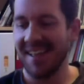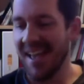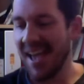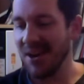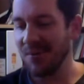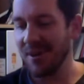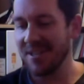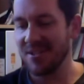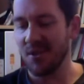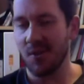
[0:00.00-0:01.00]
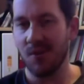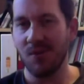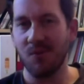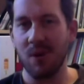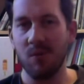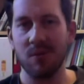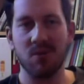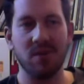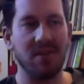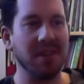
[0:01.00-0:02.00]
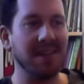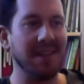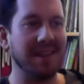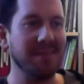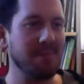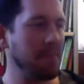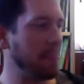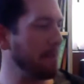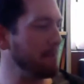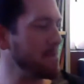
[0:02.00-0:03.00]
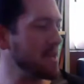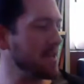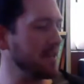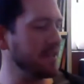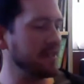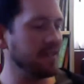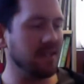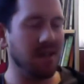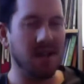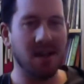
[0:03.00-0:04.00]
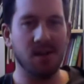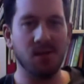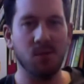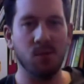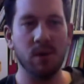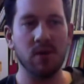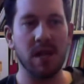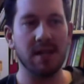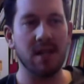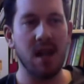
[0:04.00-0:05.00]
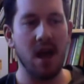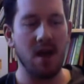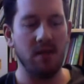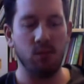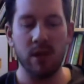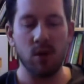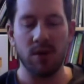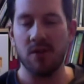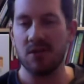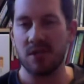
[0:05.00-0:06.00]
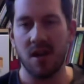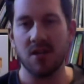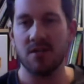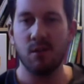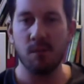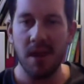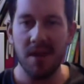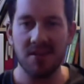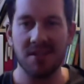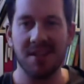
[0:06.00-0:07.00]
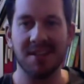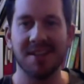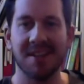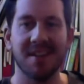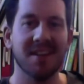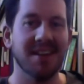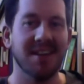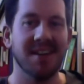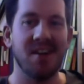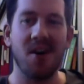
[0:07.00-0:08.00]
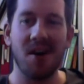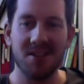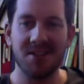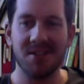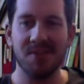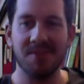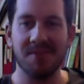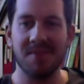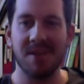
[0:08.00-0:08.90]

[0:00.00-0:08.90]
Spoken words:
Anyway, so what we're sort of thinking is we'd like to have, we know that there's tons of amazing, awesome